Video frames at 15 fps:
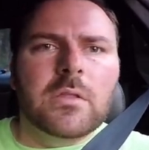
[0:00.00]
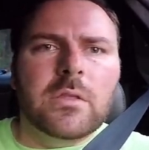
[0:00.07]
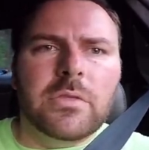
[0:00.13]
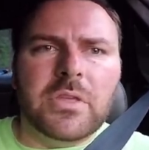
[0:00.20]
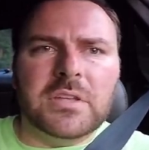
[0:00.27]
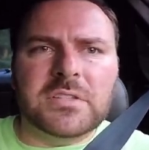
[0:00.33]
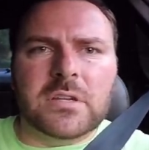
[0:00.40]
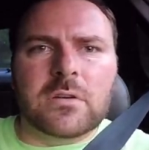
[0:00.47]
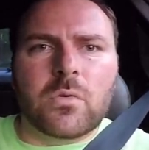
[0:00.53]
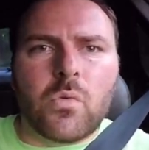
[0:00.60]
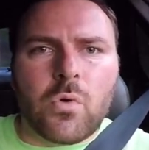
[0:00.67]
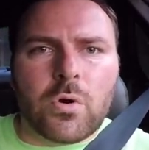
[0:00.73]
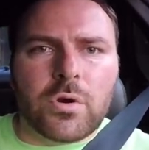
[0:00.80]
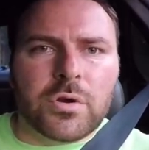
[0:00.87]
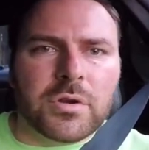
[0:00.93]
the things that are
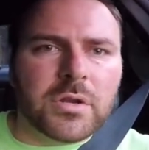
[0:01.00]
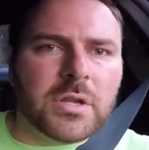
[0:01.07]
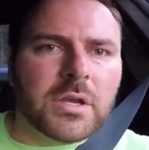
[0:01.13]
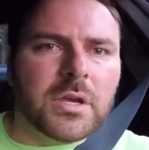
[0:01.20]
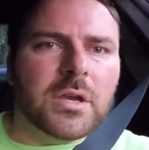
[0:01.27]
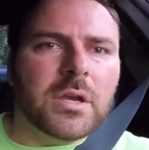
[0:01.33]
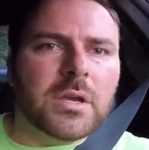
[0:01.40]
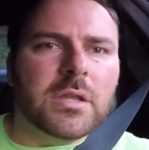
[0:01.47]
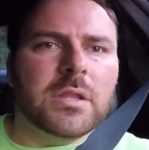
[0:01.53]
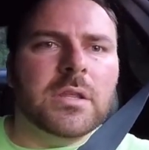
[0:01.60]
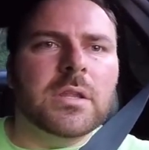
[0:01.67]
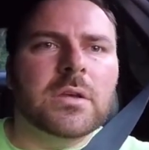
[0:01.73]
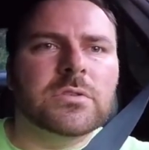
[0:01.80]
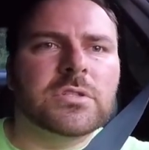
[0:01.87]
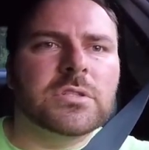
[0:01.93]
worn, uh, and
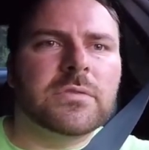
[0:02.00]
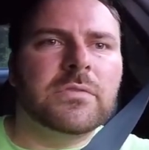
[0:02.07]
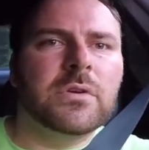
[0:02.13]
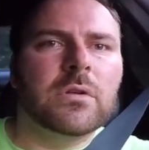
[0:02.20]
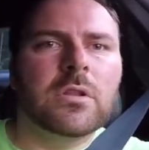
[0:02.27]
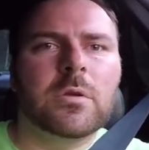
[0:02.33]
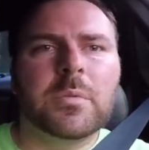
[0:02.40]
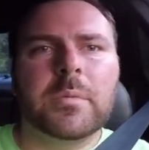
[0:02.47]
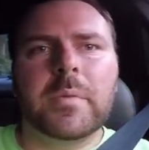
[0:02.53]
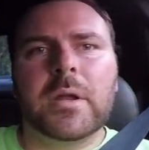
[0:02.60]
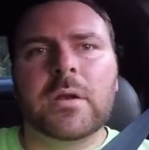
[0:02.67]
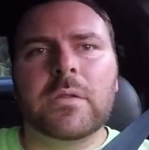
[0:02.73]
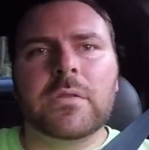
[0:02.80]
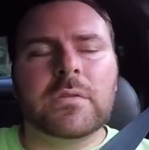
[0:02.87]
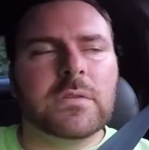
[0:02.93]
then they'll just feel a little bit
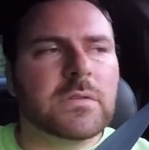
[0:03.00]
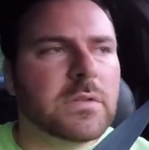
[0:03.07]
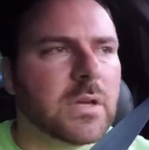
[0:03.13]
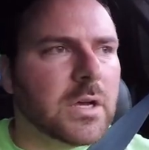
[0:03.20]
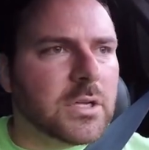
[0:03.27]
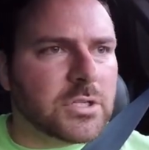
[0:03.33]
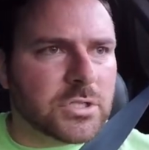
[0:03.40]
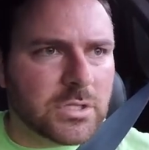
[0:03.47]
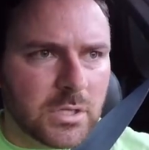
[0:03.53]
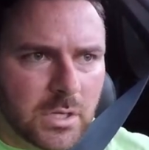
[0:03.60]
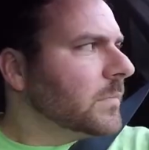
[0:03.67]
better to the touch.